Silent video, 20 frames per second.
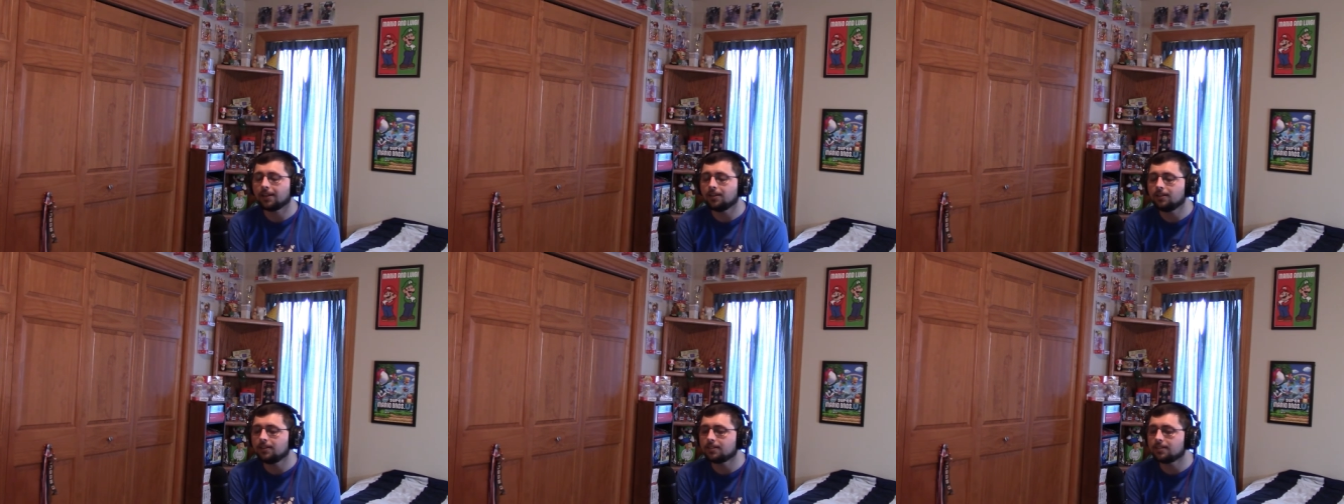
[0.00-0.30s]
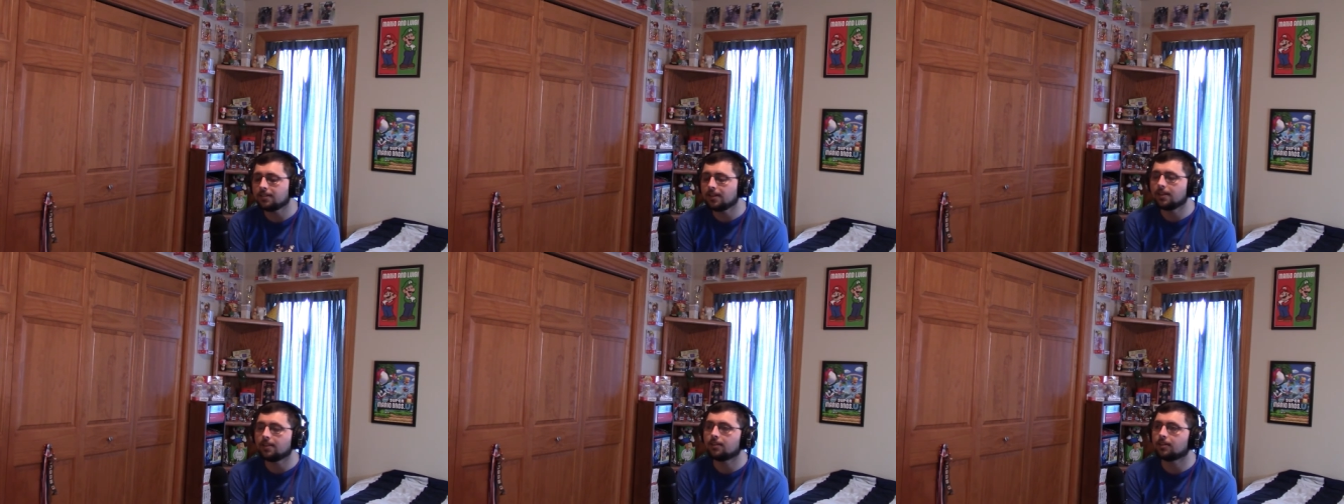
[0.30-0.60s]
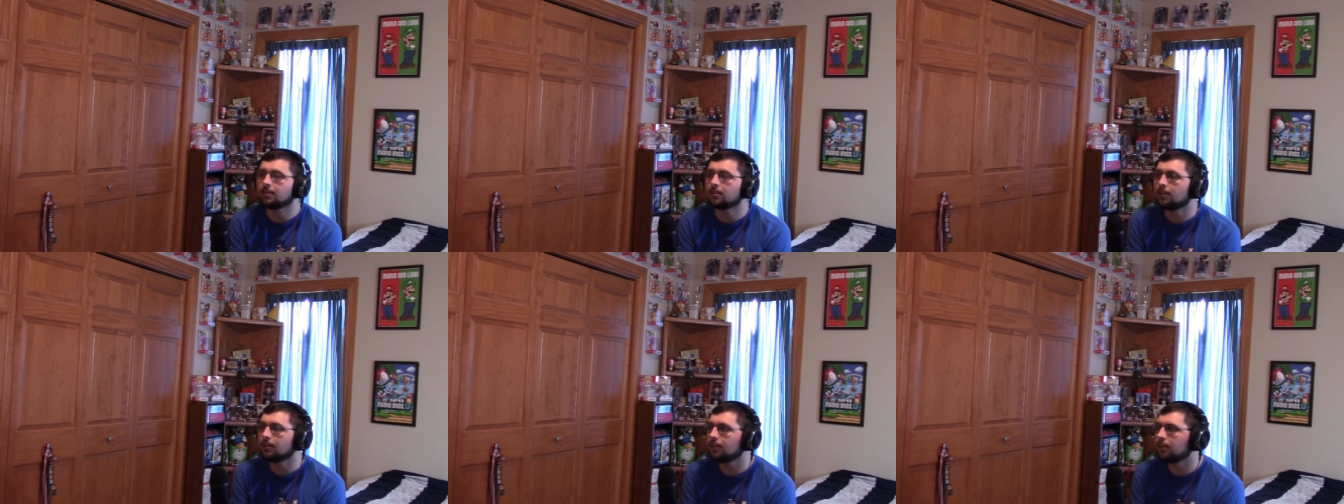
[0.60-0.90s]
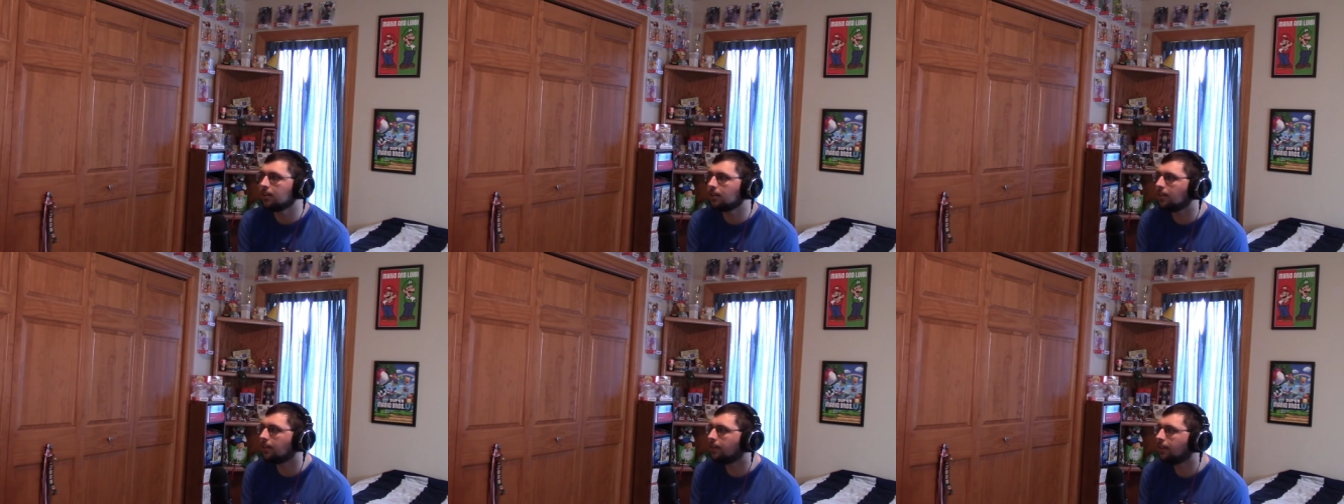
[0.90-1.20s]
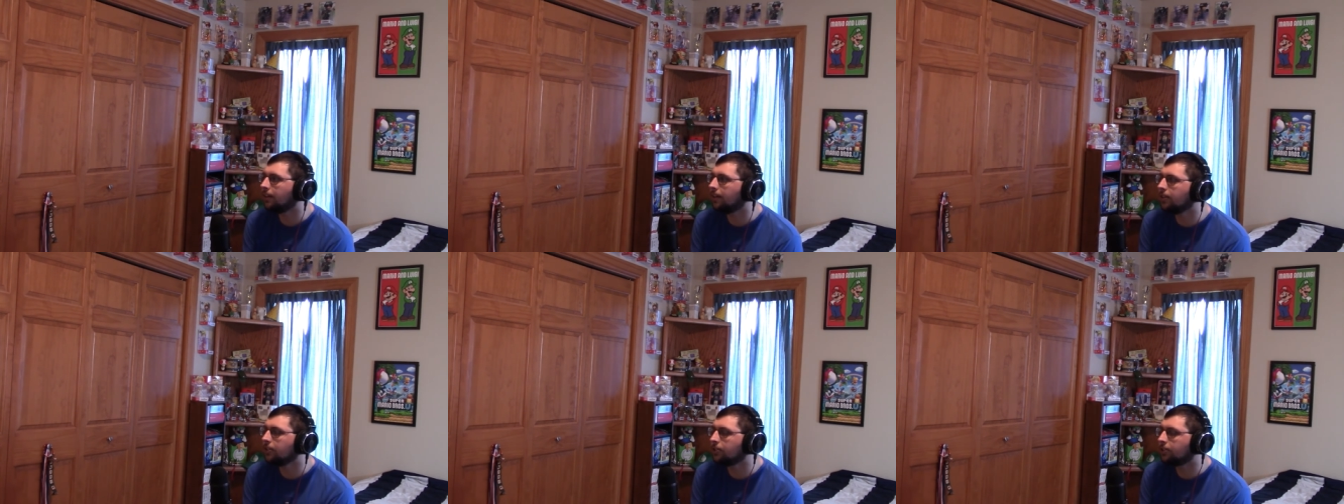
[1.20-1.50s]
you could say that Donkey Kong
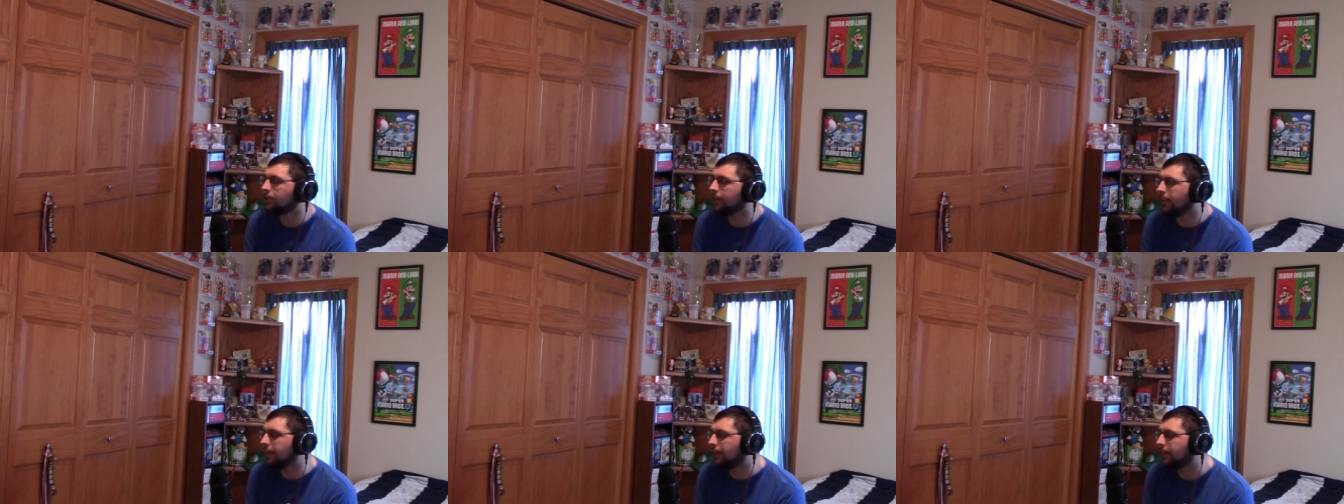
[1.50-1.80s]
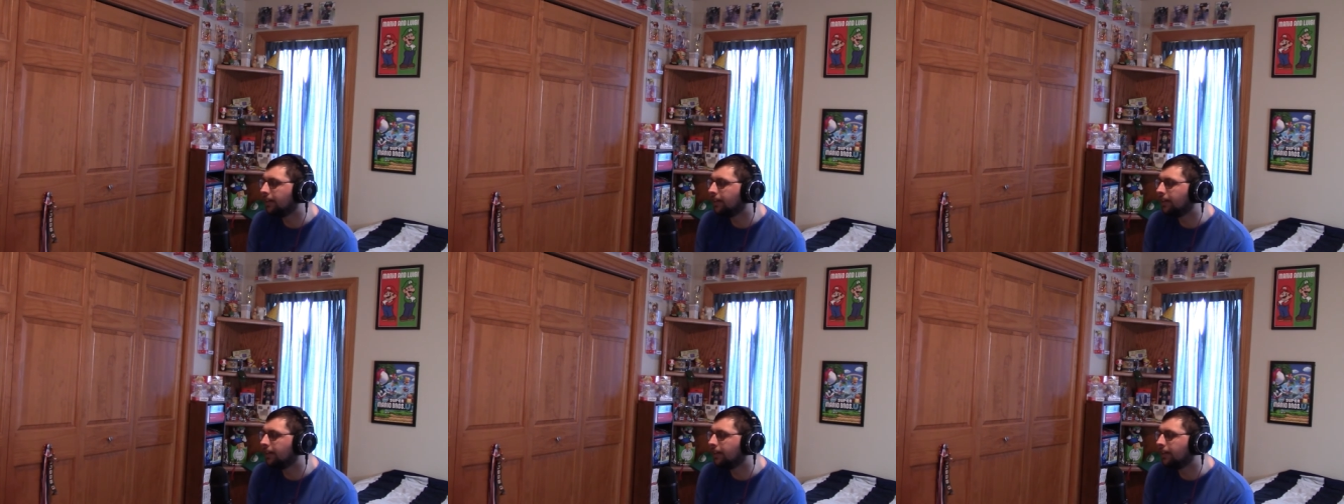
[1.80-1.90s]
Country